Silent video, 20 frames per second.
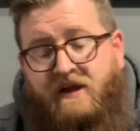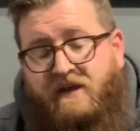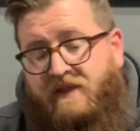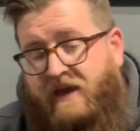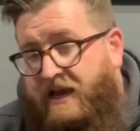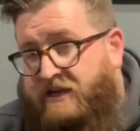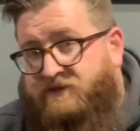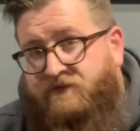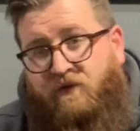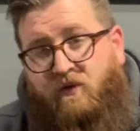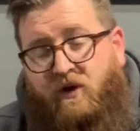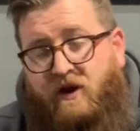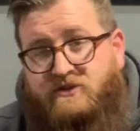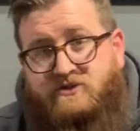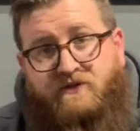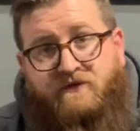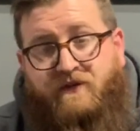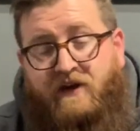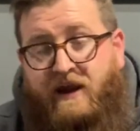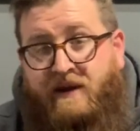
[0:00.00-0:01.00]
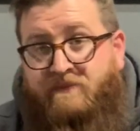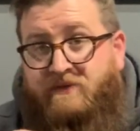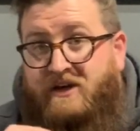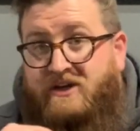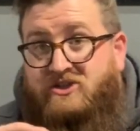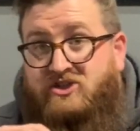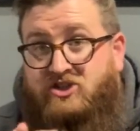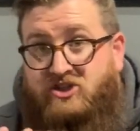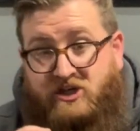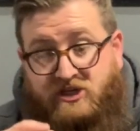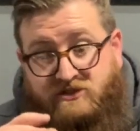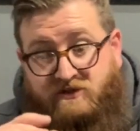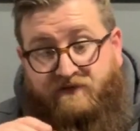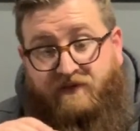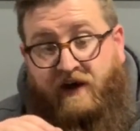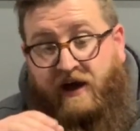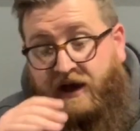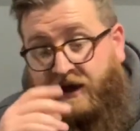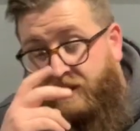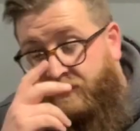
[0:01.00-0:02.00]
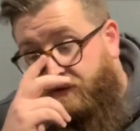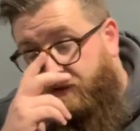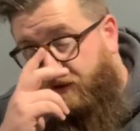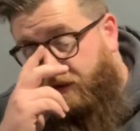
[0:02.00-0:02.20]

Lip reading: S400 frame does just fine.